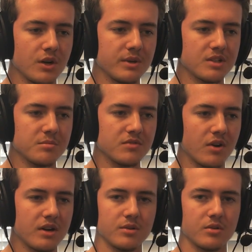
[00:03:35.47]
terms of
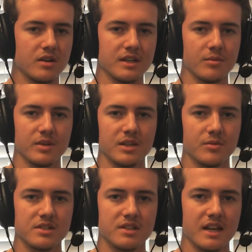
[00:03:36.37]
audio quality, it really
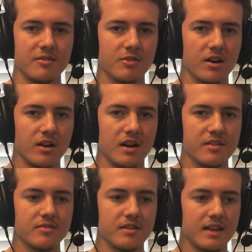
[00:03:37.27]
wasn't that far
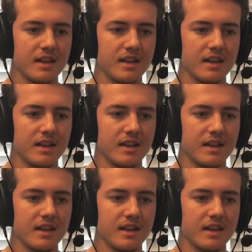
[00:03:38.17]
off.